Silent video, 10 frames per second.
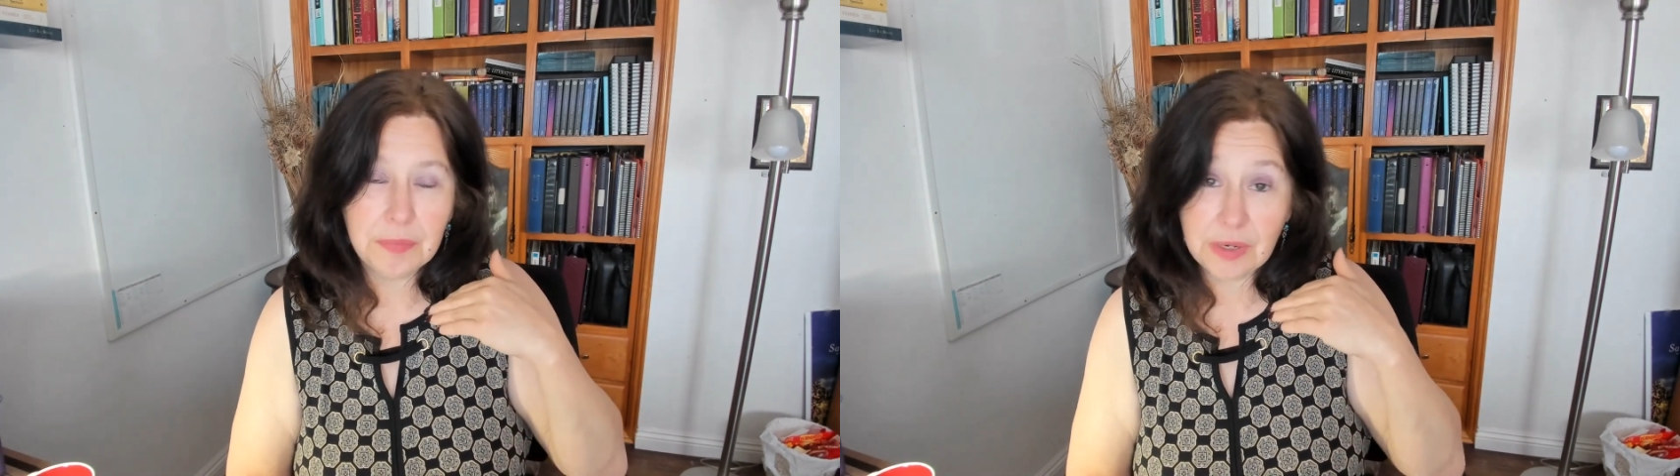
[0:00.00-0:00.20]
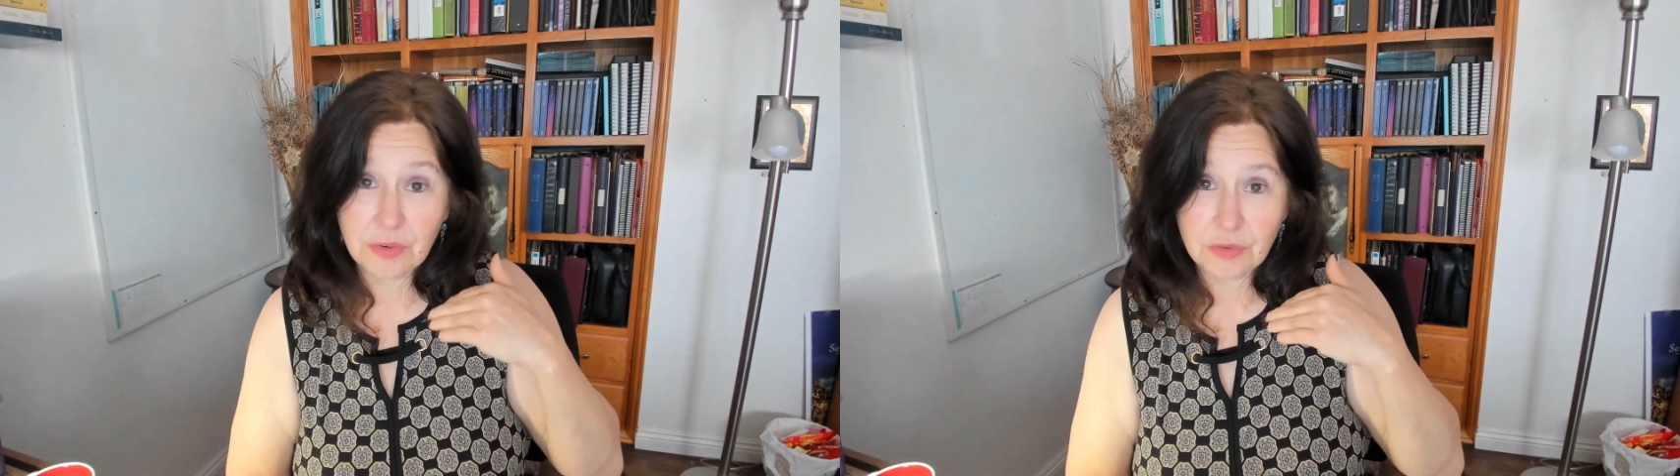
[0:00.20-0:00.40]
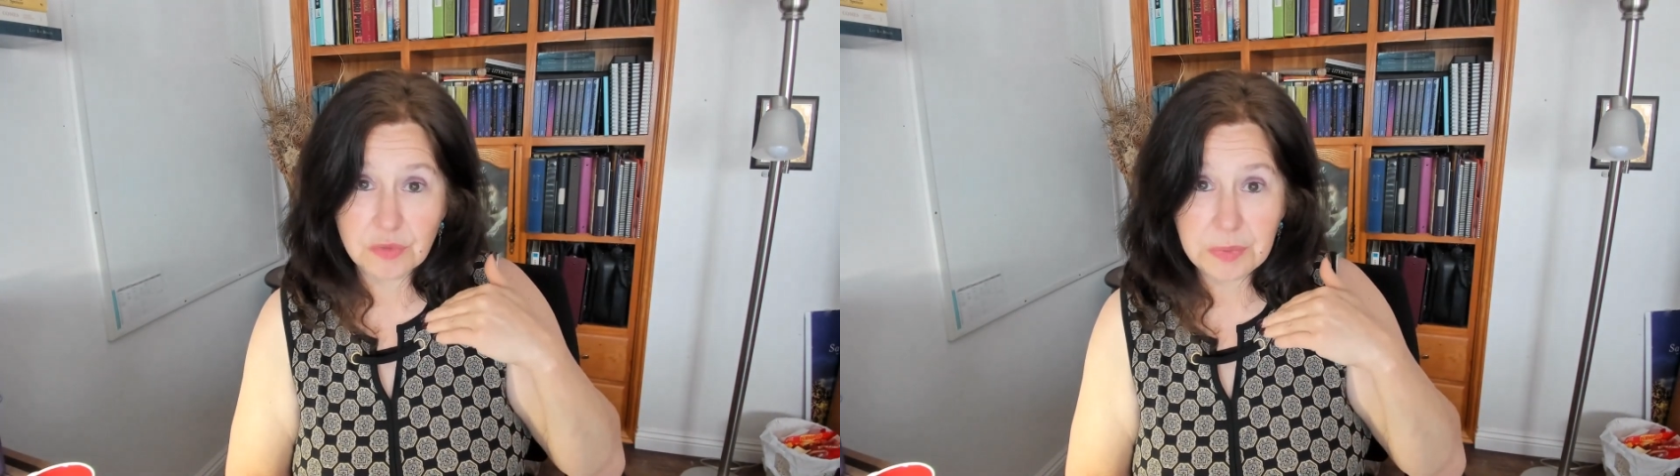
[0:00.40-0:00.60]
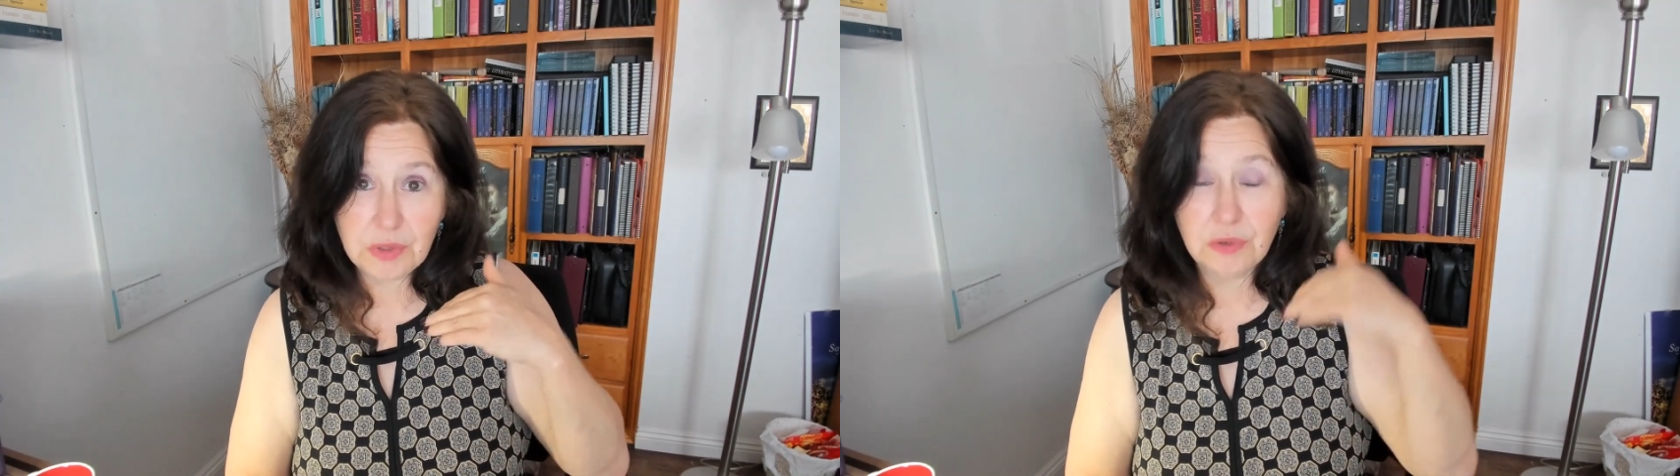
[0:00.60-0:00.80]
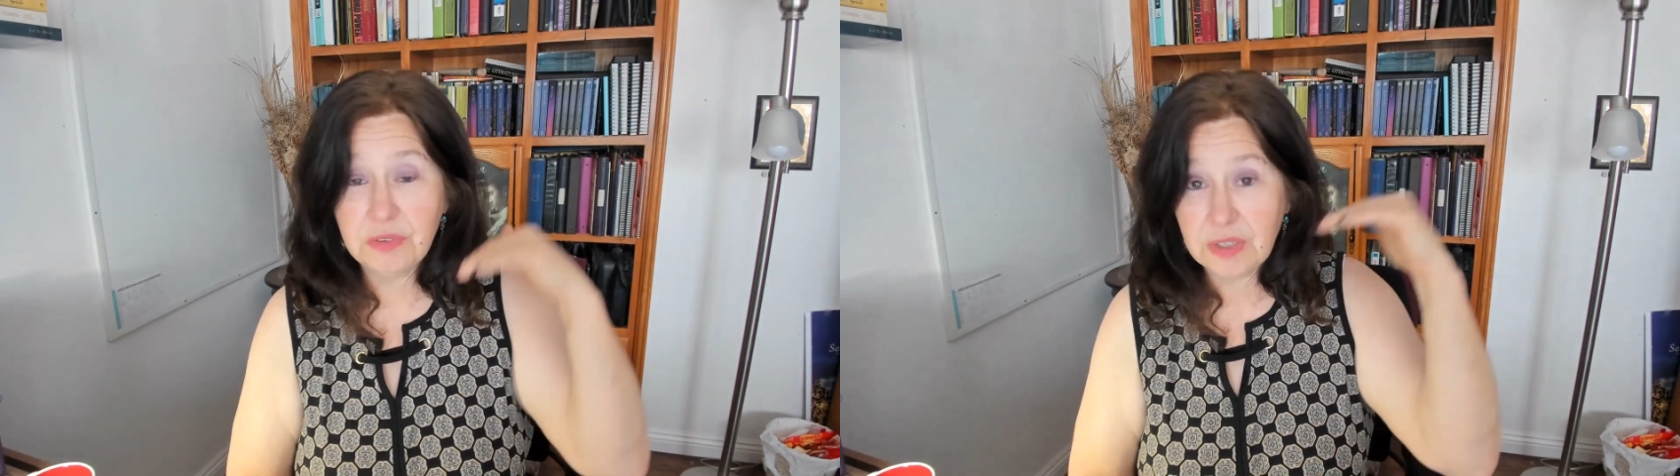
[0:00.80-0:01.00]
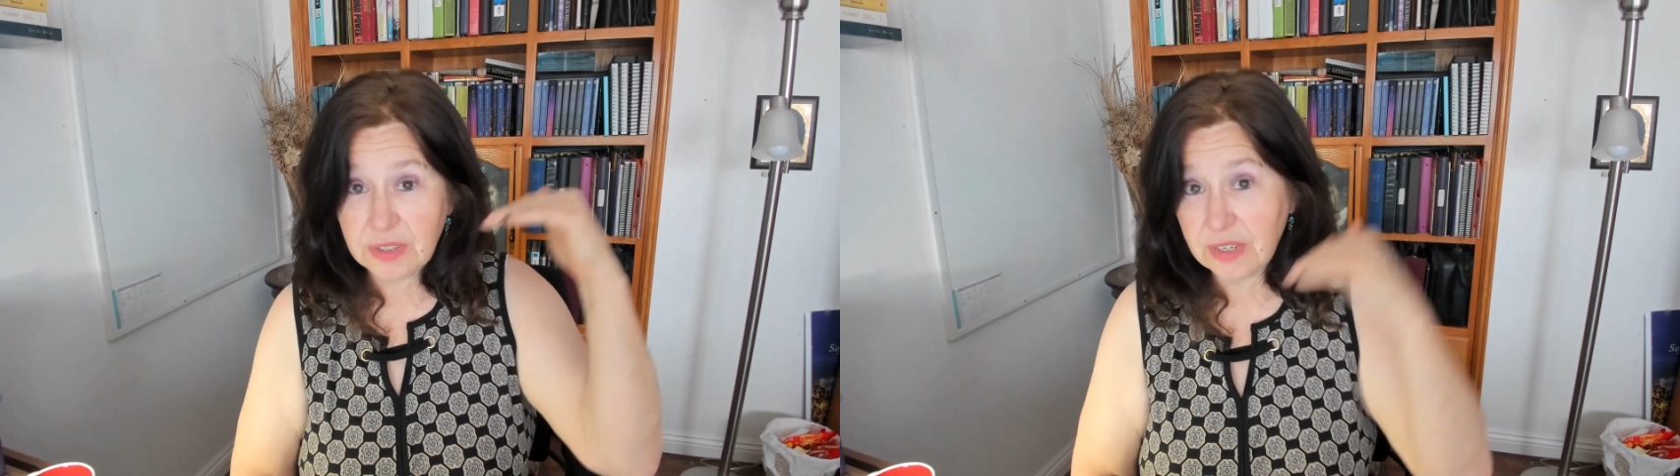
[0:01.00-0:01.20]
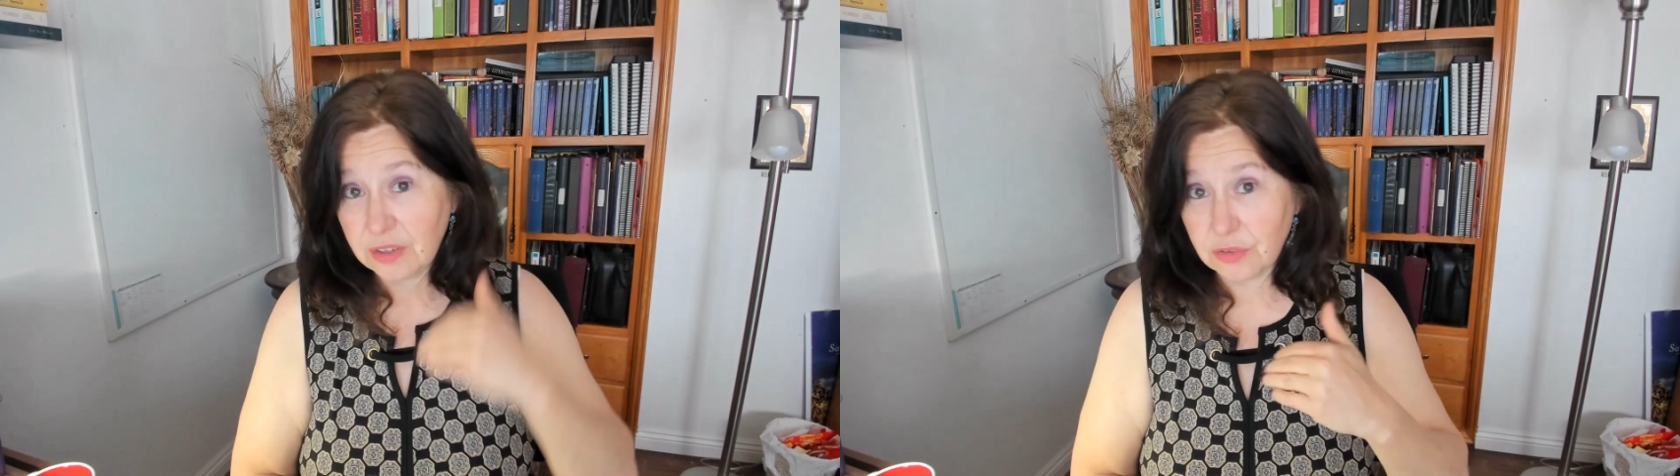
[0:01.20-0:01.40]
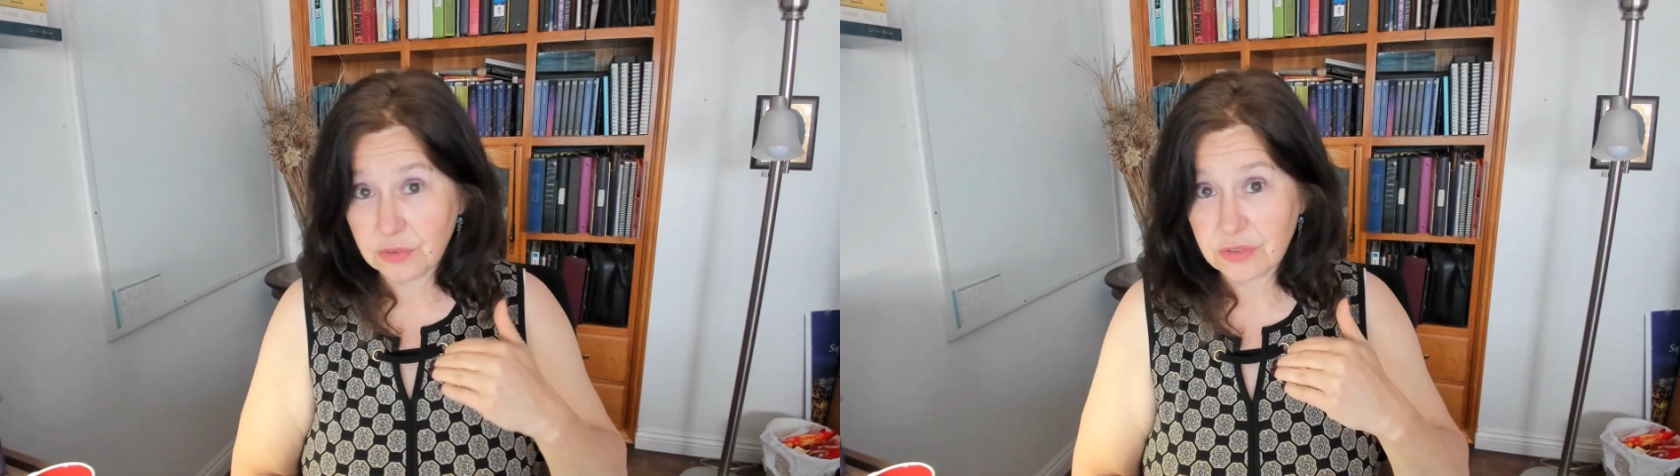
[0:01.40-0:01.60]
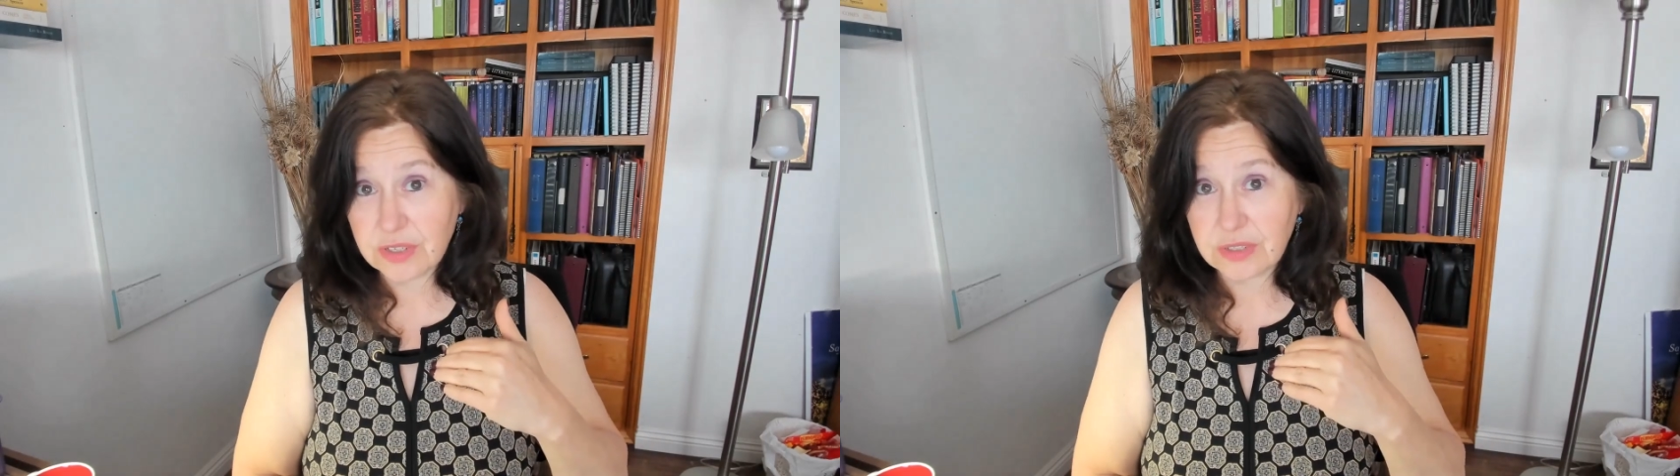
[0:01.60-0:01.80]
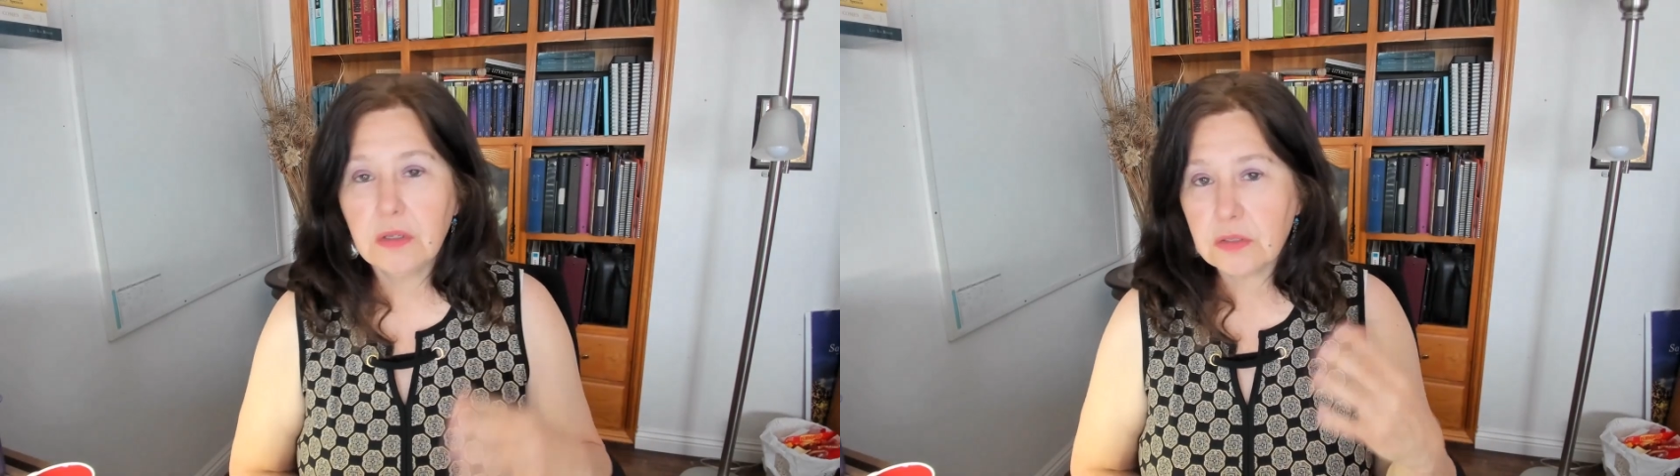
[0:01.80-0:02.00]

character's POV, in that character's head.